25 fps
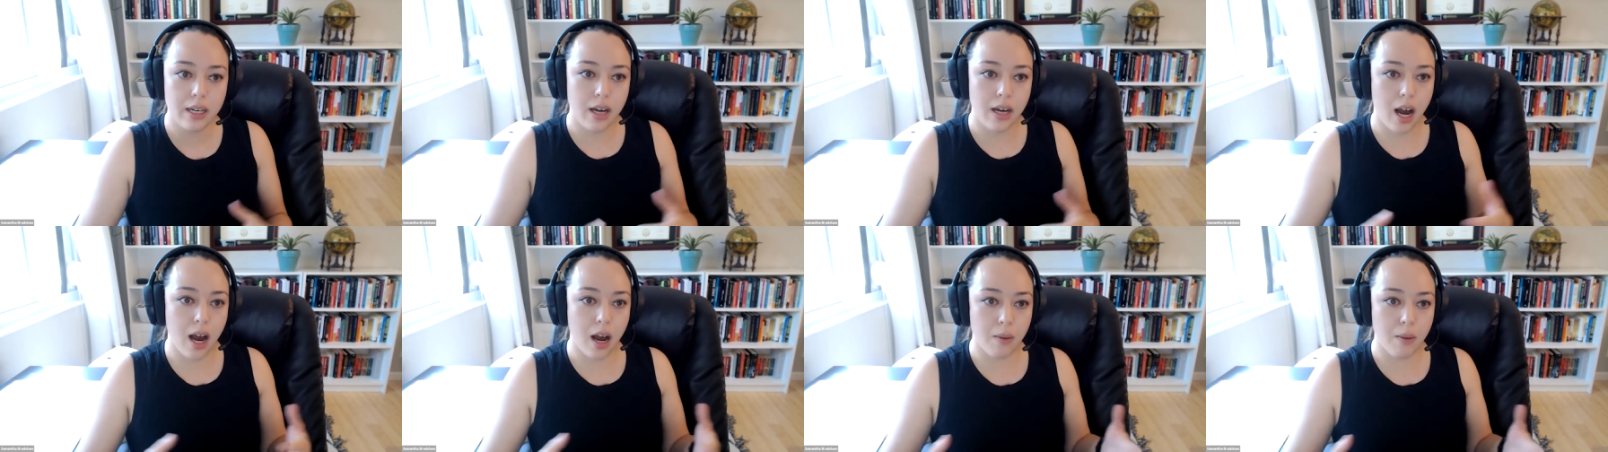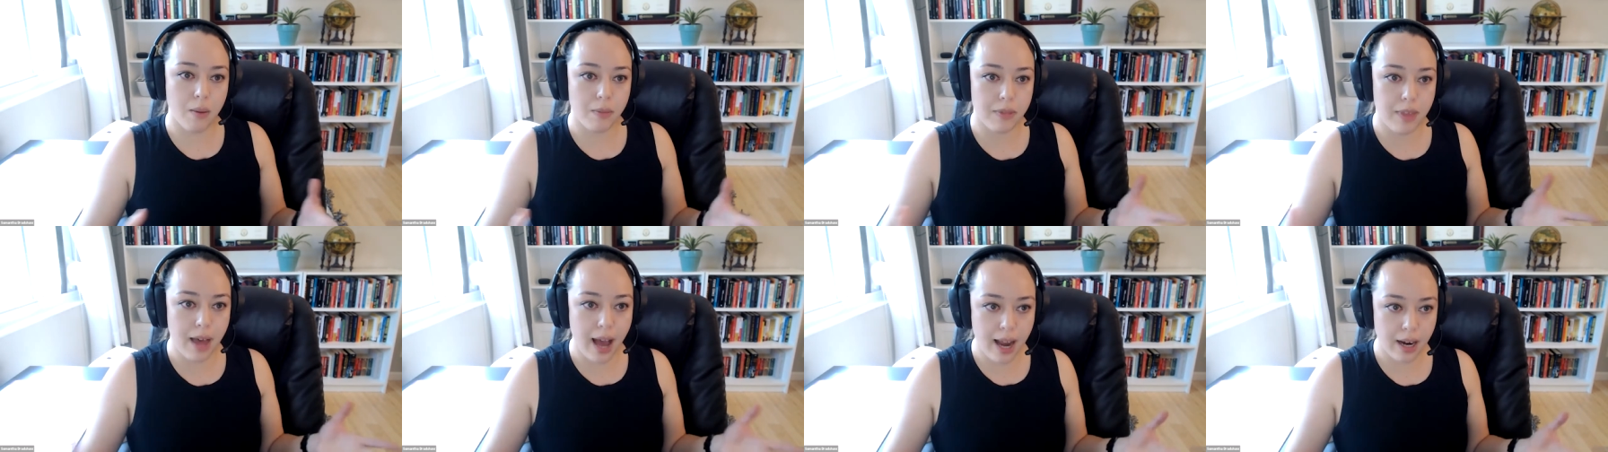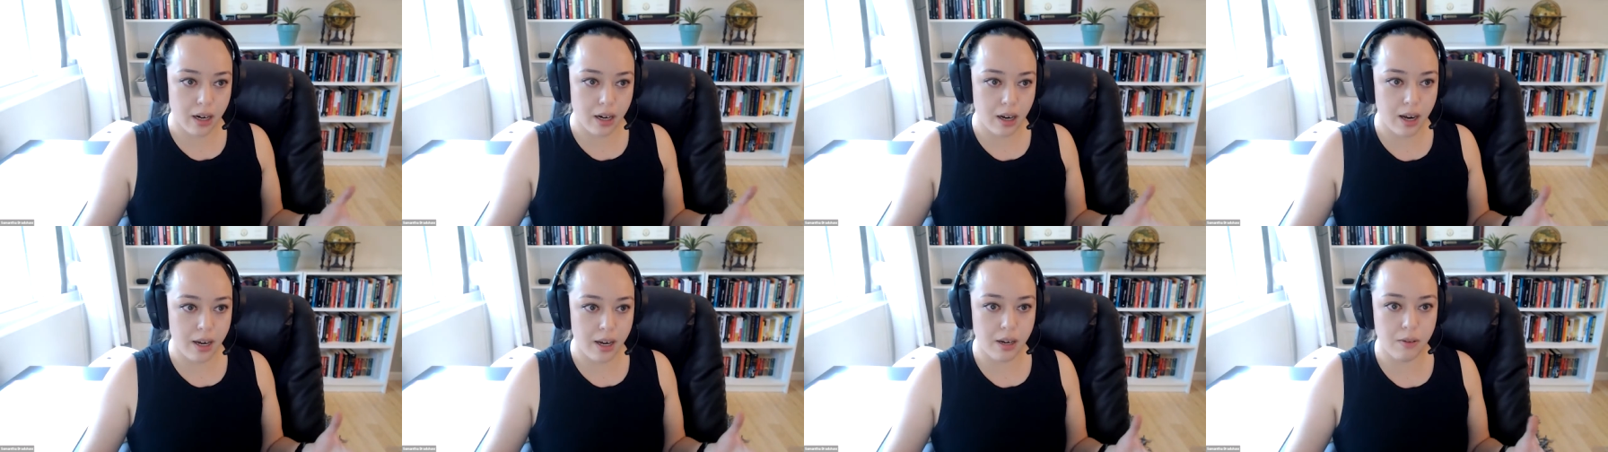um, that
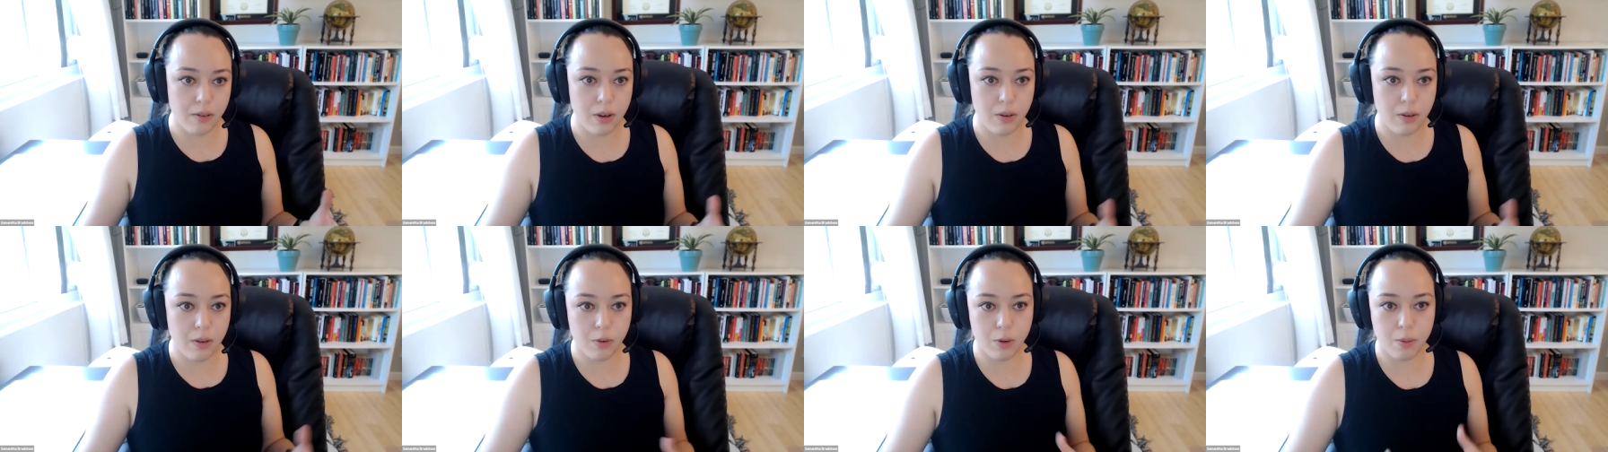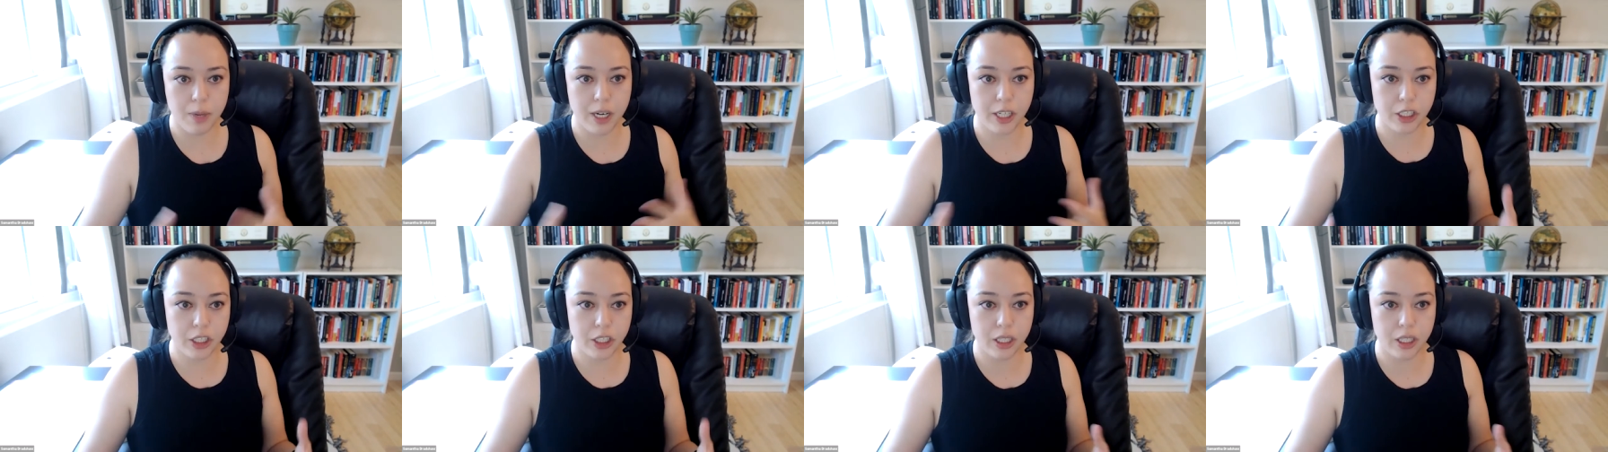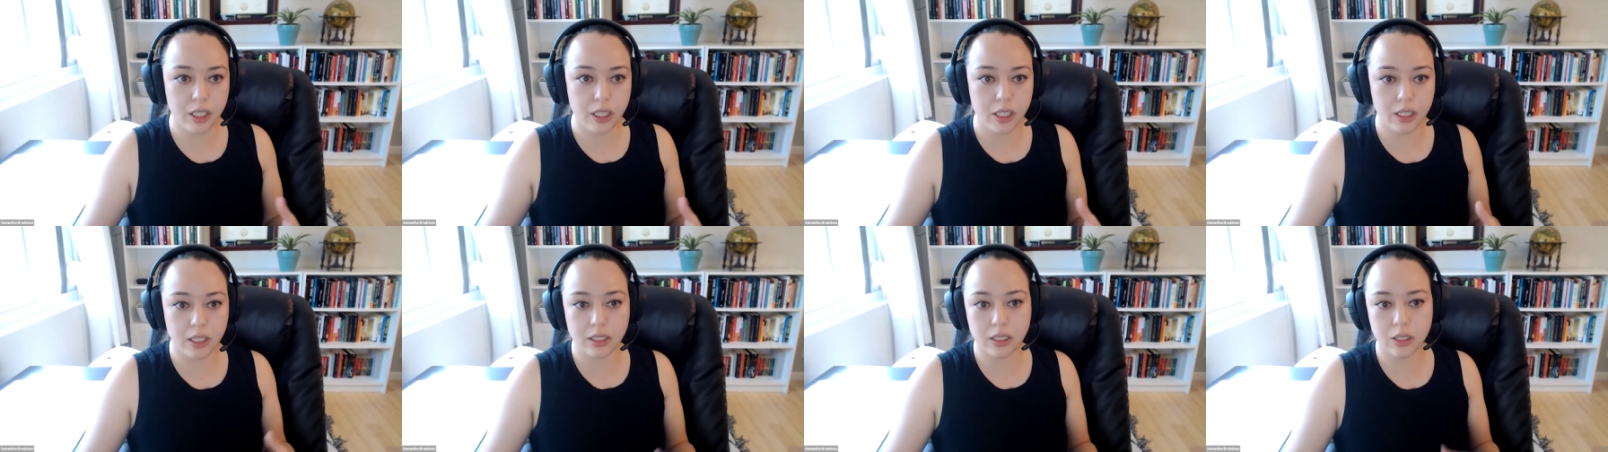kind of
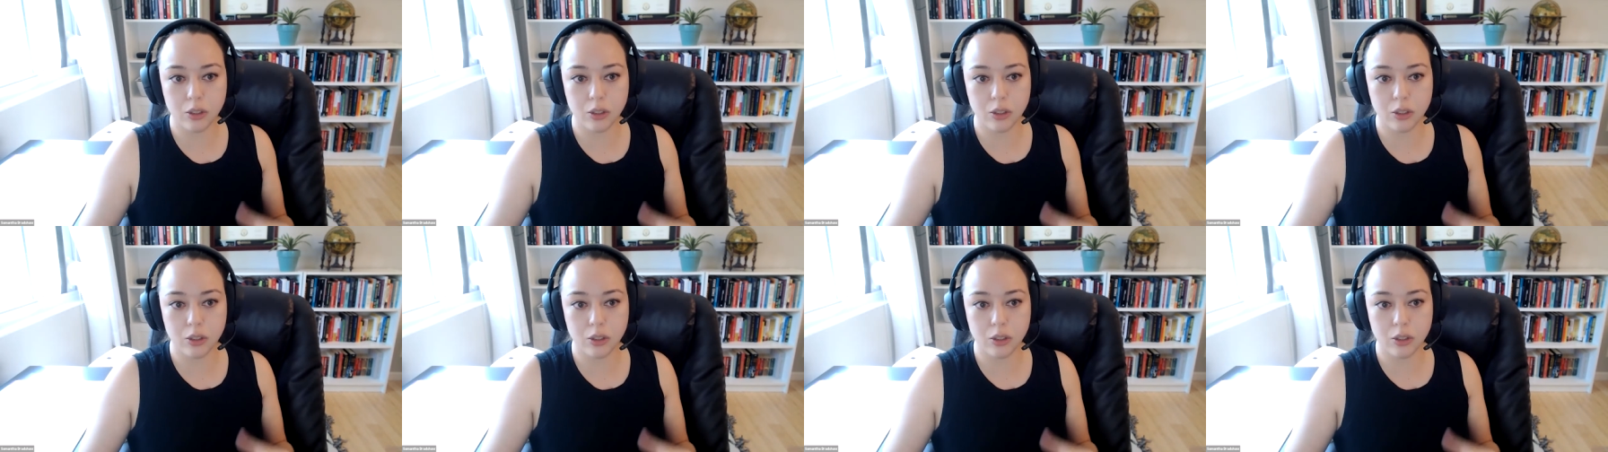information is